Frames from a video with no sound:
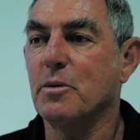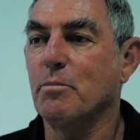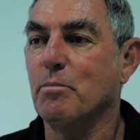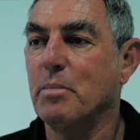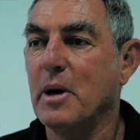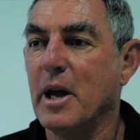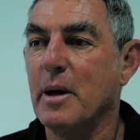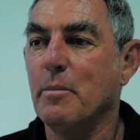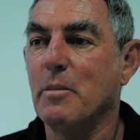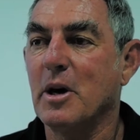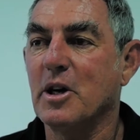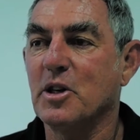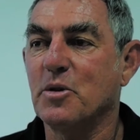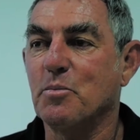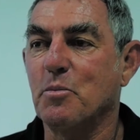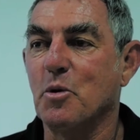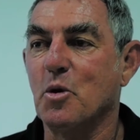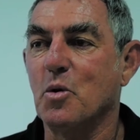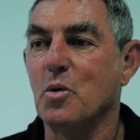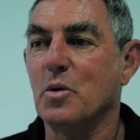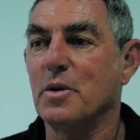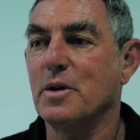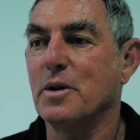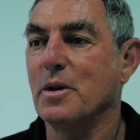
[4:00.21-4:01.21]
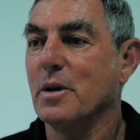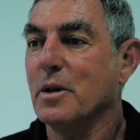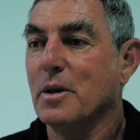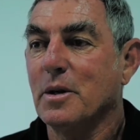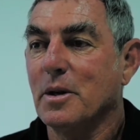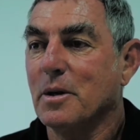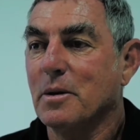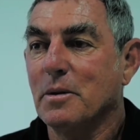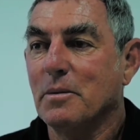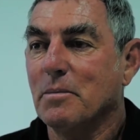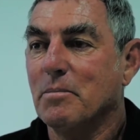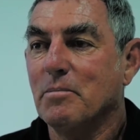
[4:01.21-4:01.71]
and play my sport,
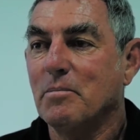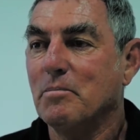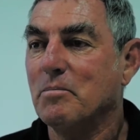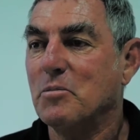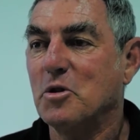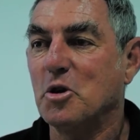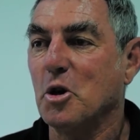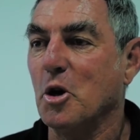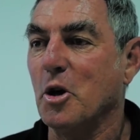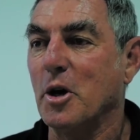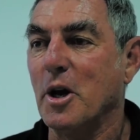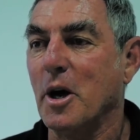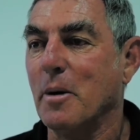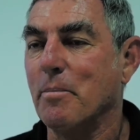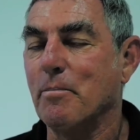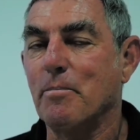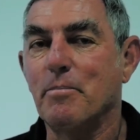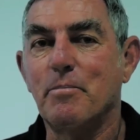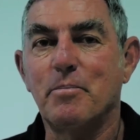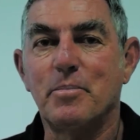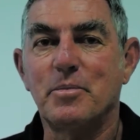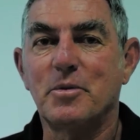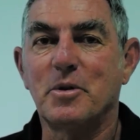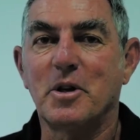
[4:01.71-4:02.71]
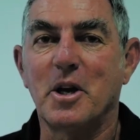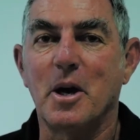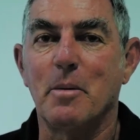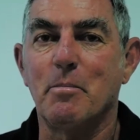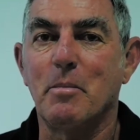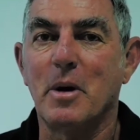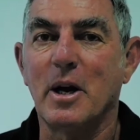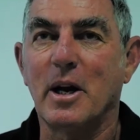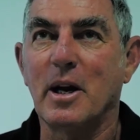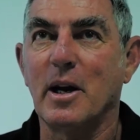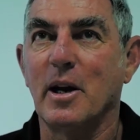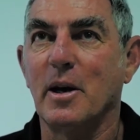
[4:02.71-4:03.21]
turn up, get my
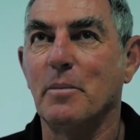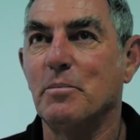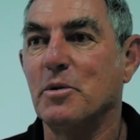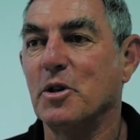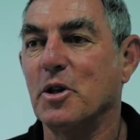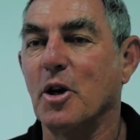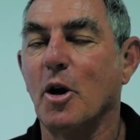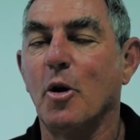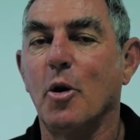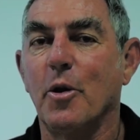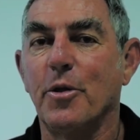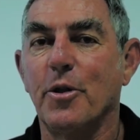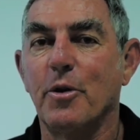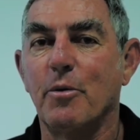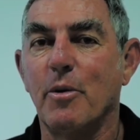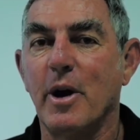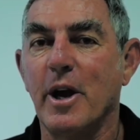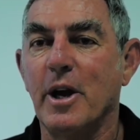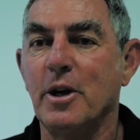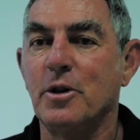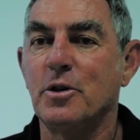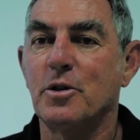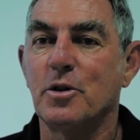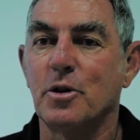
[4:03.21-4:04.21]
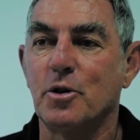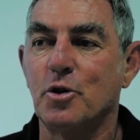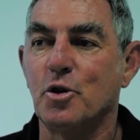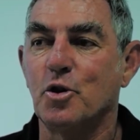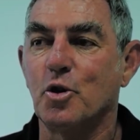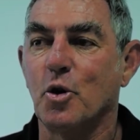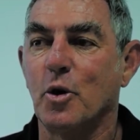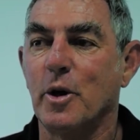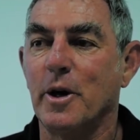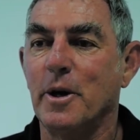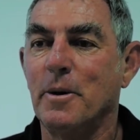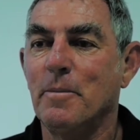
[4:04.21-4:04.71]
clubs, go on the range,
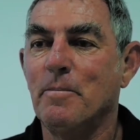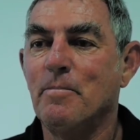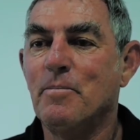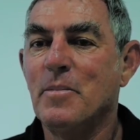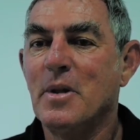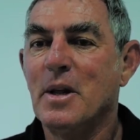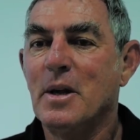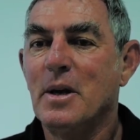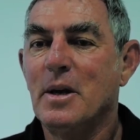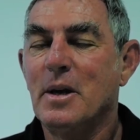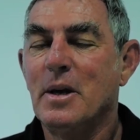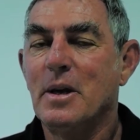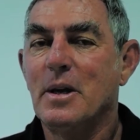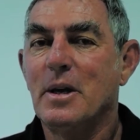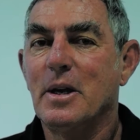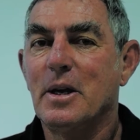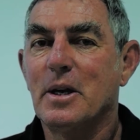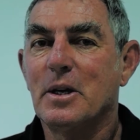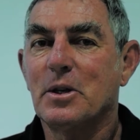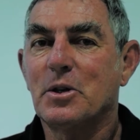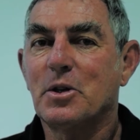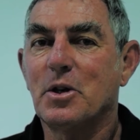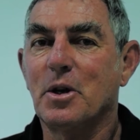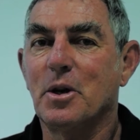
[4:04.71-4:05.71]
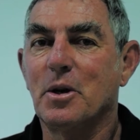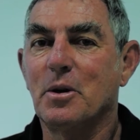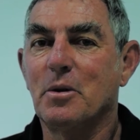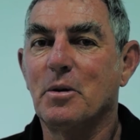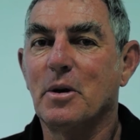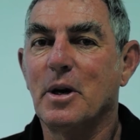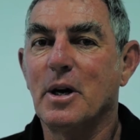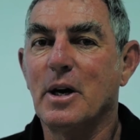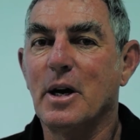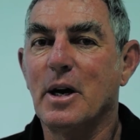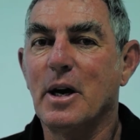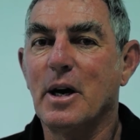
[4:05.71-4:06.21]
enjoy. Yeah, so
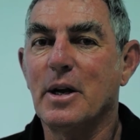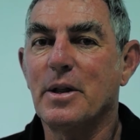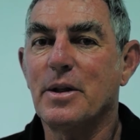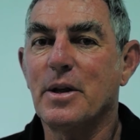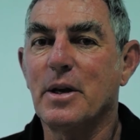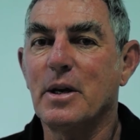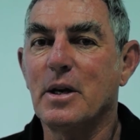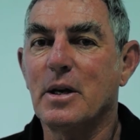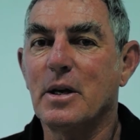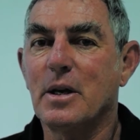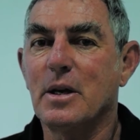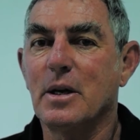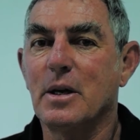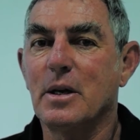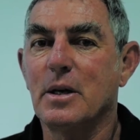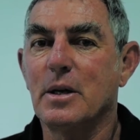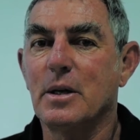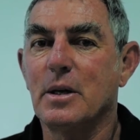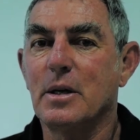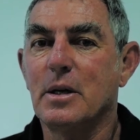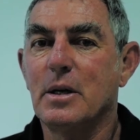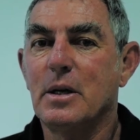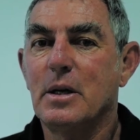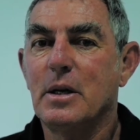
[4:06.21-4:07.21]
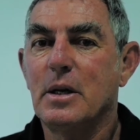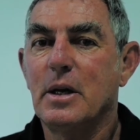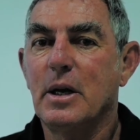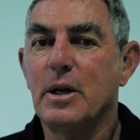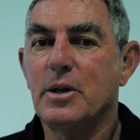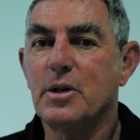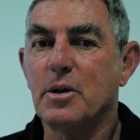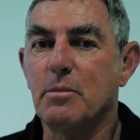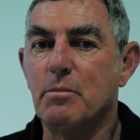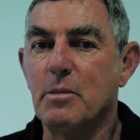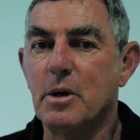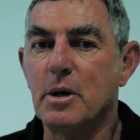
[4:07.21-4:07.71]
I think it's a
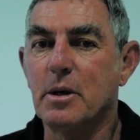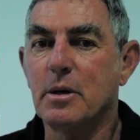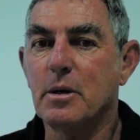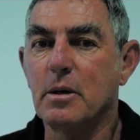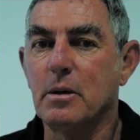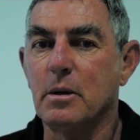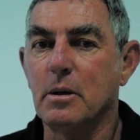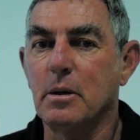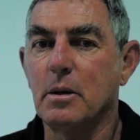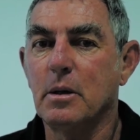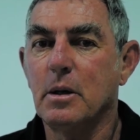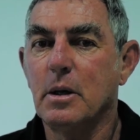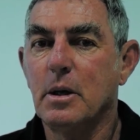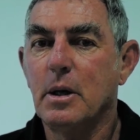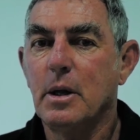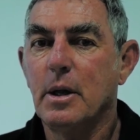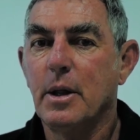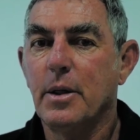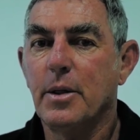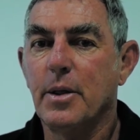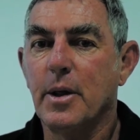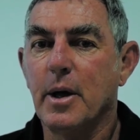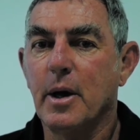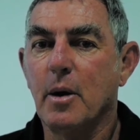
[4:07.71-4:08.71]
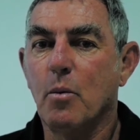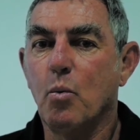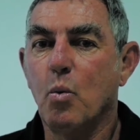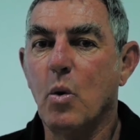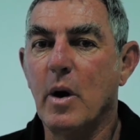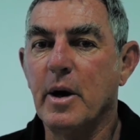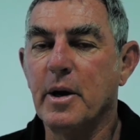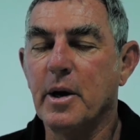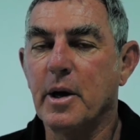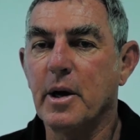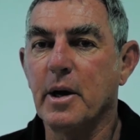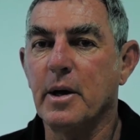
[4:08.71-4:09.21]
miracle that
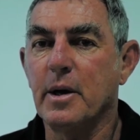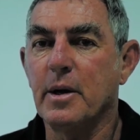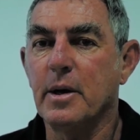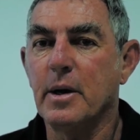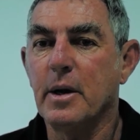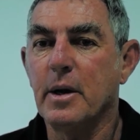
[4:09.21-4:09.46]
one can